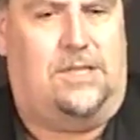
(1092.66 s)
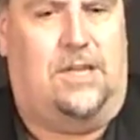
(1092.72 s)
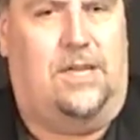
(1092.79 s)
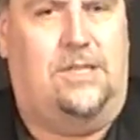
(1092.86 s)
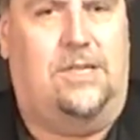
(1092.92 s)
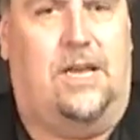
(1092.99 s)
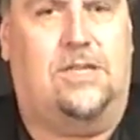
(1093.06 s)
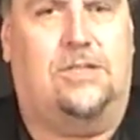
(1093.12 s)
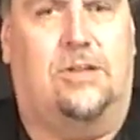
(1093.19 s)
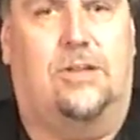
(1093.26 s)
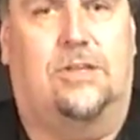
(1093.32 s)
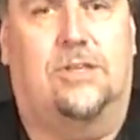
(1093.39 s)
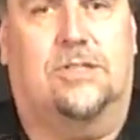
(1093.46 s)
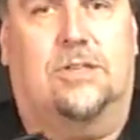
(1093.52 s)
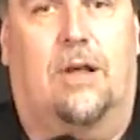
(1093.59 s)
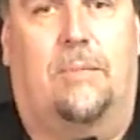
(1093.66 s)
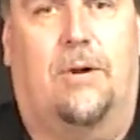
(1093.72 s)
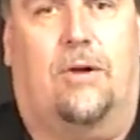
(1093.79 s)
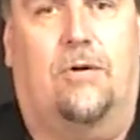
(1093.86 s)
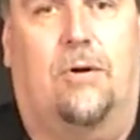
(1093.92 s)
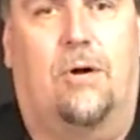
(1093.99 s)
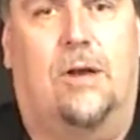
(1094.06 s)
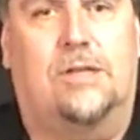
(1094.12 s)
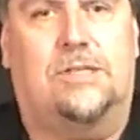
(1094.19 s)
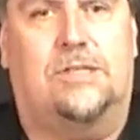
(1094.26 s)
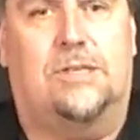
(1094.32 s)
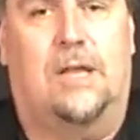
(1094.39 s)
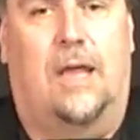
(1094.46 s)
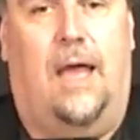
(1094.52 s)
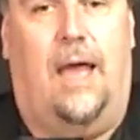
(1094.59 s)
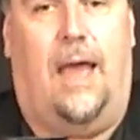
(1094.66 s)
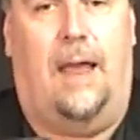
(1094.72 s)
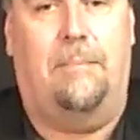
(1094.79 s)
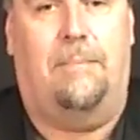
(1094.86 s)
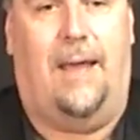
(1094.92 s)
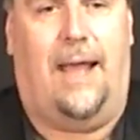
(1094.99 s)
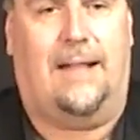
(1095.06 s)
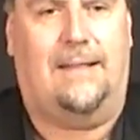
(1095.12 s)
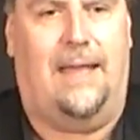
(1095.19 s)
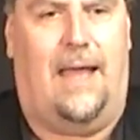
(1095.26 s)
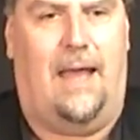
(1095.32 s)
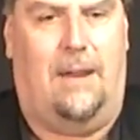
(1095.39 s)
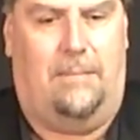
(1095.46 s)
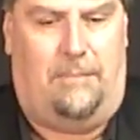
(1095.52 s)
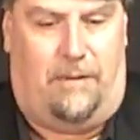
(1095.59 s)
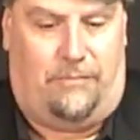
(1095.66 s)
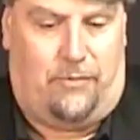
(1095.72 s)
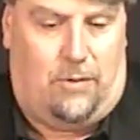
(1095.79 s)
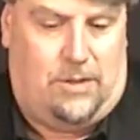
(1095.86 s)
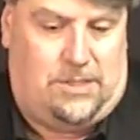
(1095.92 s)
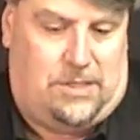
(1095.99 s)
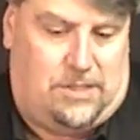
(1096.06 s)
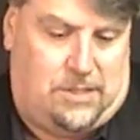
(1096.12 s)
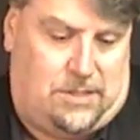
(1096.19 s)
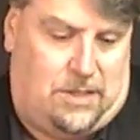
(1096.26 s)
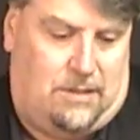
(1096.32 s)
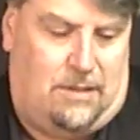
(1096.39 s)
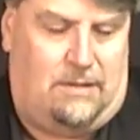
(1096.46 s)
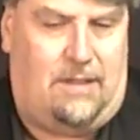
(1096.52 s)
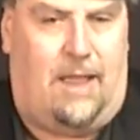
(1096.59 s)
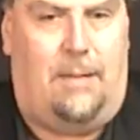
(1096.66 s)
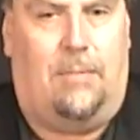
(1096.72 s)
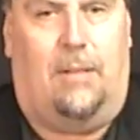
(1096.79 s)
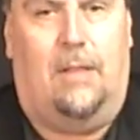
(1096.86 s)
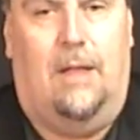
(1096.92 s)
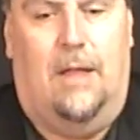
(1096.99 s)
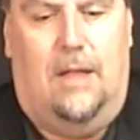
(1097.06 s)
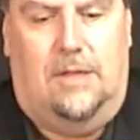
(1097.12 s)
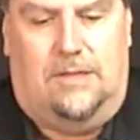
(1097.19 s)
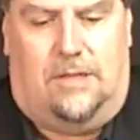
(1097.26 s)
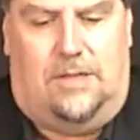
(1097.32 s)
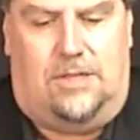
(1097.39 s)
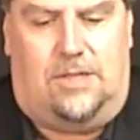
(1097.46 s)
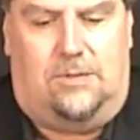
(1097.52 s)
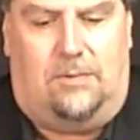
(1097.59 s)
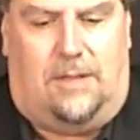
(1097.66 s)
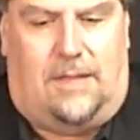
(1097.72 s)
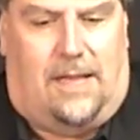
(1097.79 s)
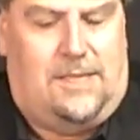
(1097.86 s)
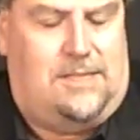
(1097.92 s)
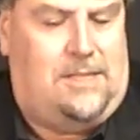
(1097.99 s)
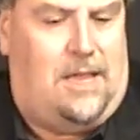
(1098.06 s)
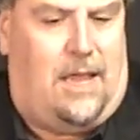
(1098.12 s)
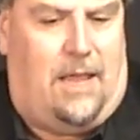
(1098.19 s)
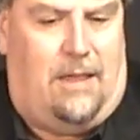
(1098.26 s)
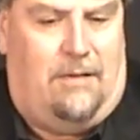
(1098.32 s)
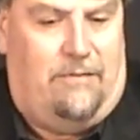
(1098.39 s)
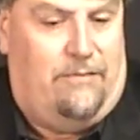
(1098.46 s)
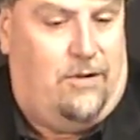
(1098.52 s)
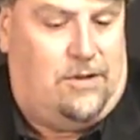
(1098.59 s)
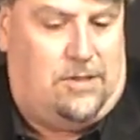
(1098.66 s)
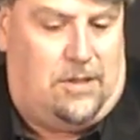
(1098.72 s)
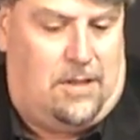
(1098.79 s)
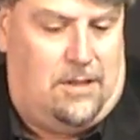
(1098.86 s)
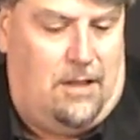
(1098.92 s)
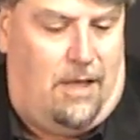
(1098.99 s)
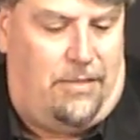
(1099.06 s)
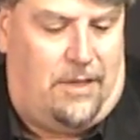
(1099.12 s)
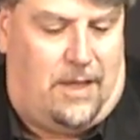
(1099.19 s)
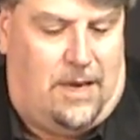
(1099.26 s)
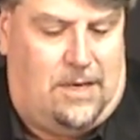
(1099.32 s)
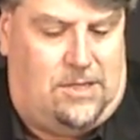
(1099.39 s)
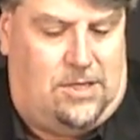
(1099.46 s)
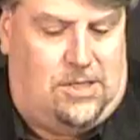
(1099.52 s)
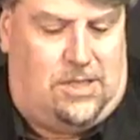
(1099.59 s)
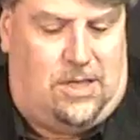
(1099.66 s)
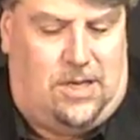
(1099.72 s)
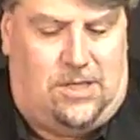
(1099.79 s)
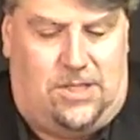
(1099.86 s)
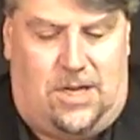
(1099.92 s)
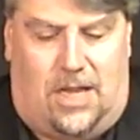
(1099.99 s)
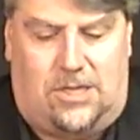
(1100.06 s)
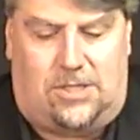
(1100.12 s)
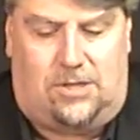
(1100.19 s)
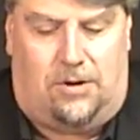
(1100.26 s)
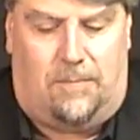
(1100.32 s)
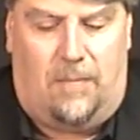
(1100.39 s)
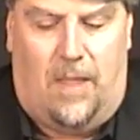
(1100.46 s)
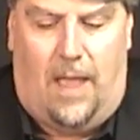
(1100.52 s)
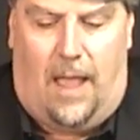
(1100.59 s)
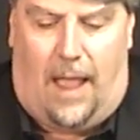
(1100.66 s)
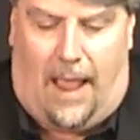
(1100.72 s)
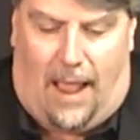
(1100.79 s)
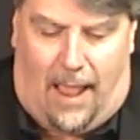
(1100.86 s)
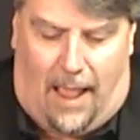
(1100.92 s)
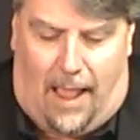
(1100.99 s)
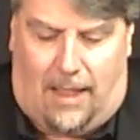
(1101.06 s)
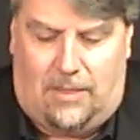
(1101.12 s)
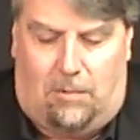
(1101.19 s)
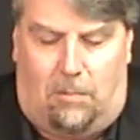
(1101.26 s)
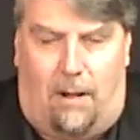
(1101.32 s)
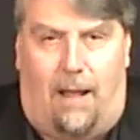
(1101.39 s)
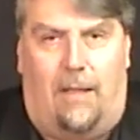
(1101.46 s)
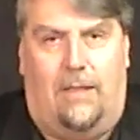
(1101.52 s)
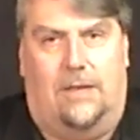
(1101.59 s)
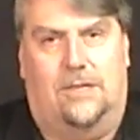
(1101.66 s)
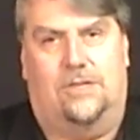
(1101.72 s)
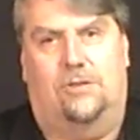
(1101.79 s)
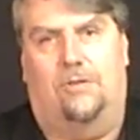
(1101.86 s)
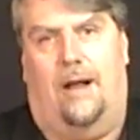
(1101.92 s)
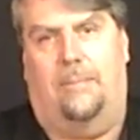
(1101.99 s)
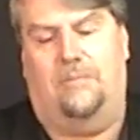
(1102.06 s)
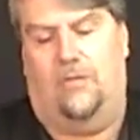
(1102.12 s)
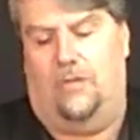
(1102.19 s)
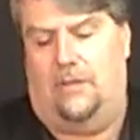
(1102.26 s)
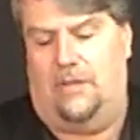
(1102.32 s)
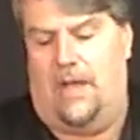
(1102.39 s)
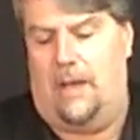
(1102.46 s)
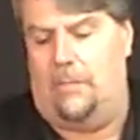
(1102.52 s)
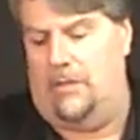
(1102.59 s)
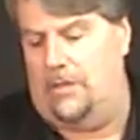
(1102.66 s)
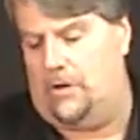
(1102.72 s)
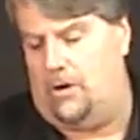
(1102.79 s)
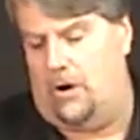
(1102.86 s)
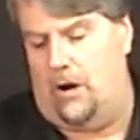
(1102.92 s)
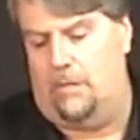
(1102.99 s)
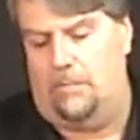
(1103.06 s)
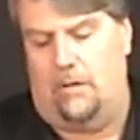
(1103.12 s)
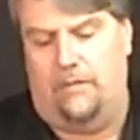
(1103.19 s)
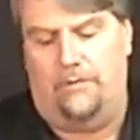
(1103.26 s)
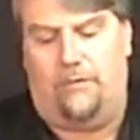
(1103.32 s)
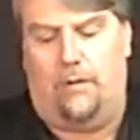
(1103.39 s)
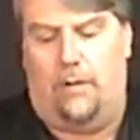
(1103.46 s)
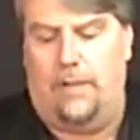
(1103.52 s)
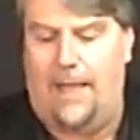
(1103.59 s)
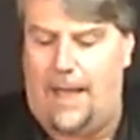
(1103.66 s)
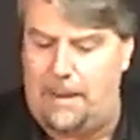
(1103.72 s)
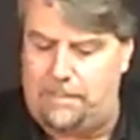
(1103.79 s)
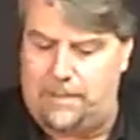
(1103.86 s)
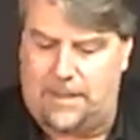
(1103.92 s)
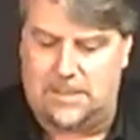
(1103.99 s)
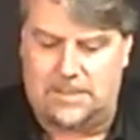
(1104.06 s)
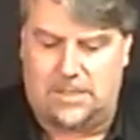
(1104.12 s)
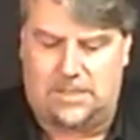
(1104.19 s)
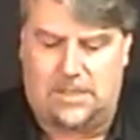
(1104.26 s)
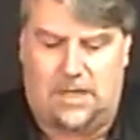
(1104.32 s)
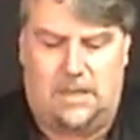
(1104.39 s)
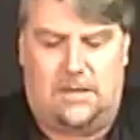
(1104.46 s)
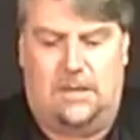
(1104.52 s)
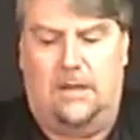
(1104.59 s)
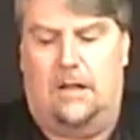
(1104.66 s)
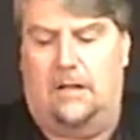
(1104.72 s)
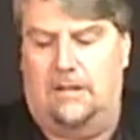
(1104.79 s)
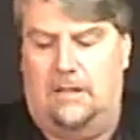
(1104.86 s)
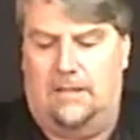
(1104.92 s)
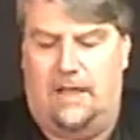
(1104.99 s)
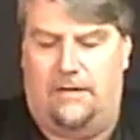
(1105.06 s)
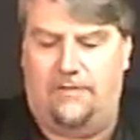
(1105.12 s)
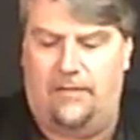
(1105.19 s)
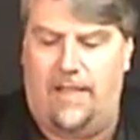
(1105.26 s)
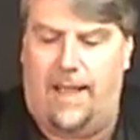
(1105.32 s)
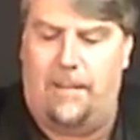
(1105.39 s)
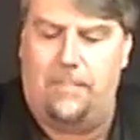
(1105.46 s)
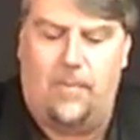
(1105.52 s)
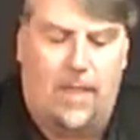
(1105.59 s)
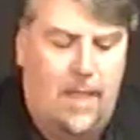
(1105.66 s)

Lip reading: in a gesture. You just come across and back down. Of course, this is to the table. So this is what they see, virtually nothing, and it's just in a gesture. And the wallet is dropped to the table. The card won't fall out because it's hidden under that flap.